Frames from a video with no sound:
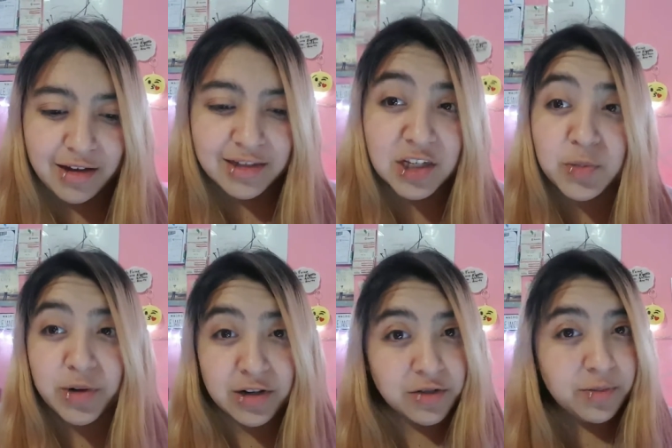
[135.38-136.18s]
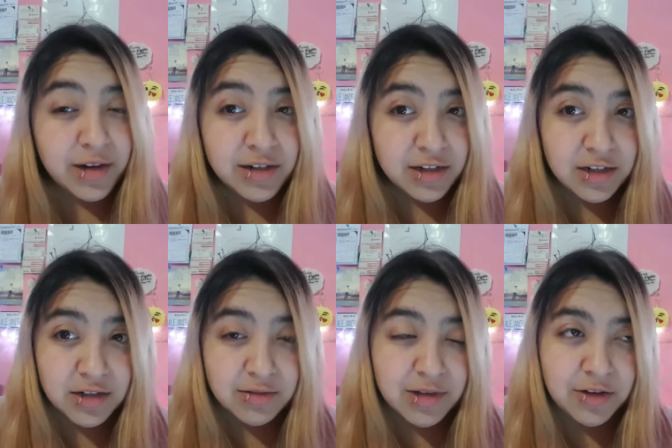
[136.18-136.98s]
And that's part of my
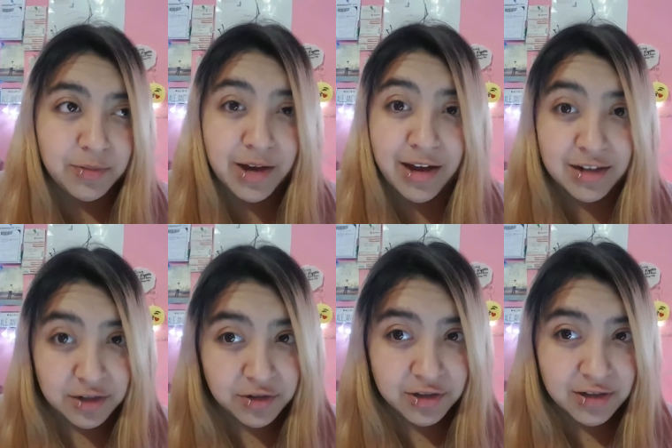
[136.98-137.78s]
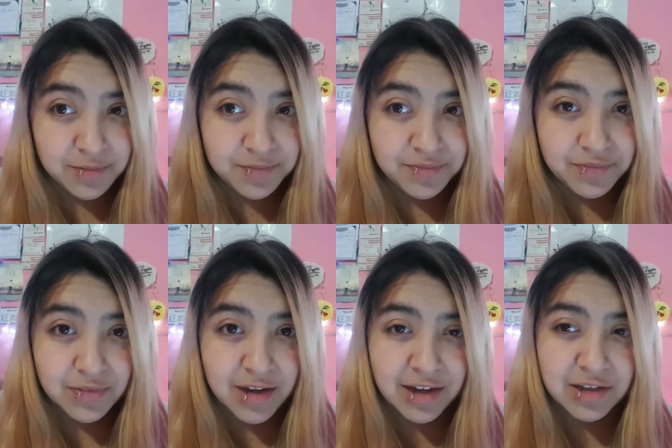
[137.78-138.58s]
of my attitude
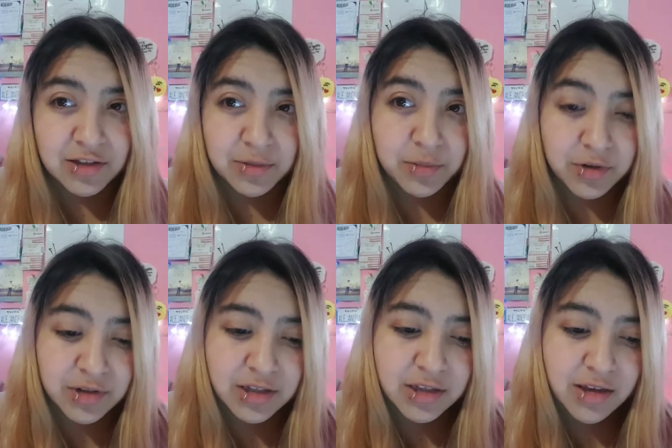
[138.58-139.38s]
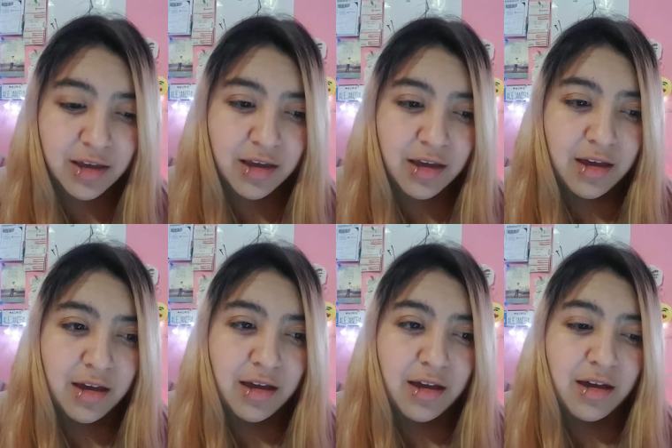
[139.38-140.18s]
at some point.
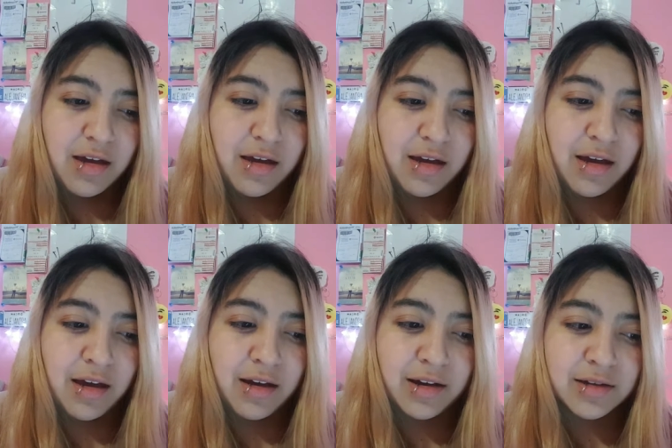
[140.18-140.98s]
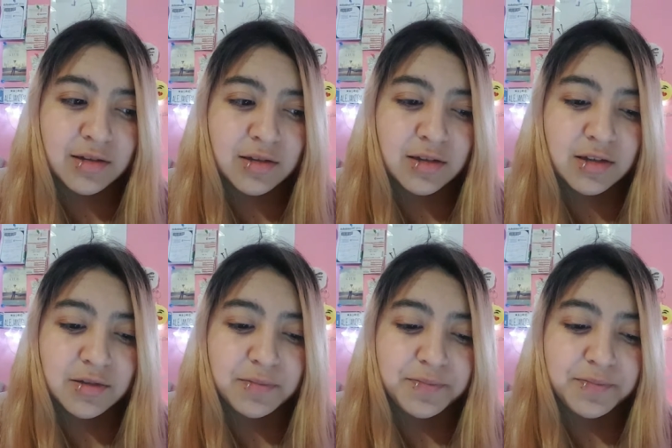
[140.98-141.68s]
And